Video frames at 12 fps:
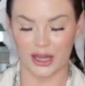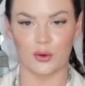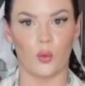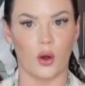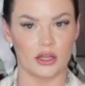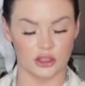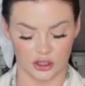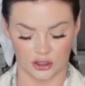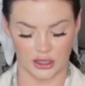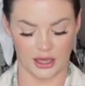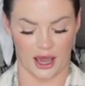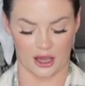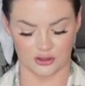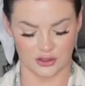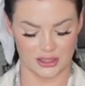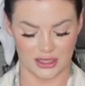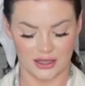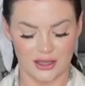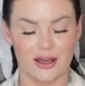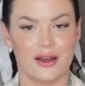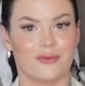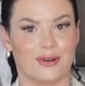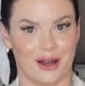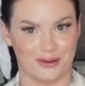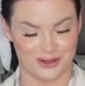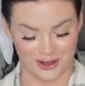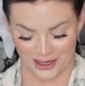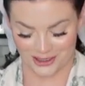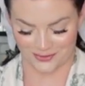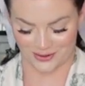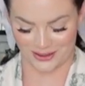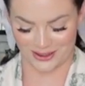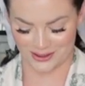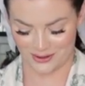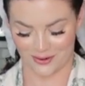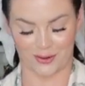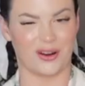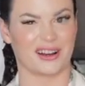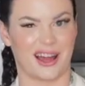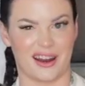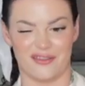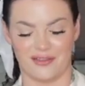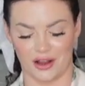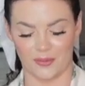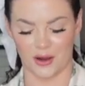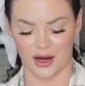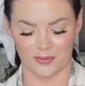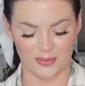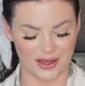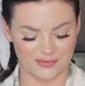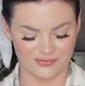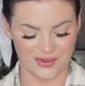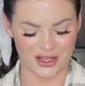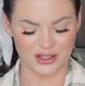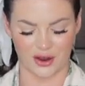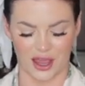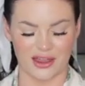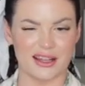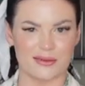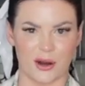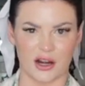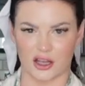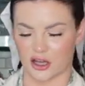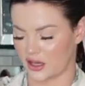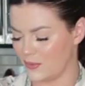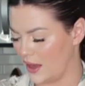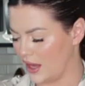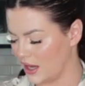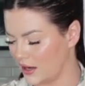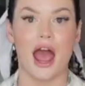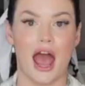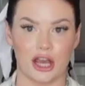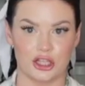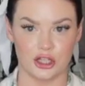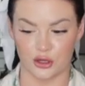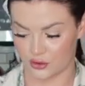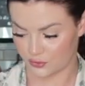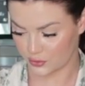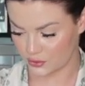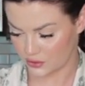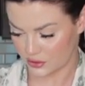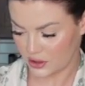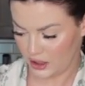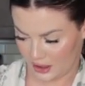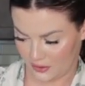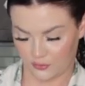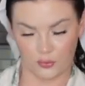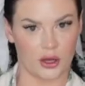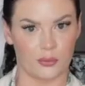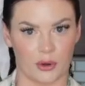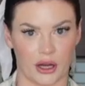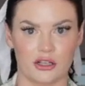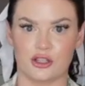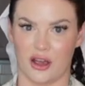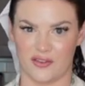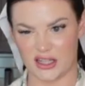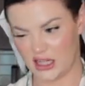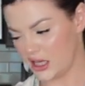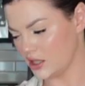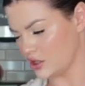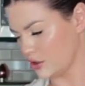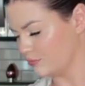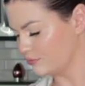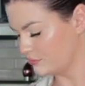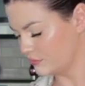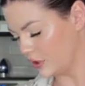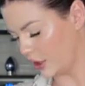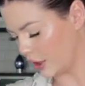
had 1 cookie casualty when I was transferring these over. 1 kind of fell apart, but that's okay, that's part of cookie baking. And you know the rule, if 1 breaks, you have to eat it, so there you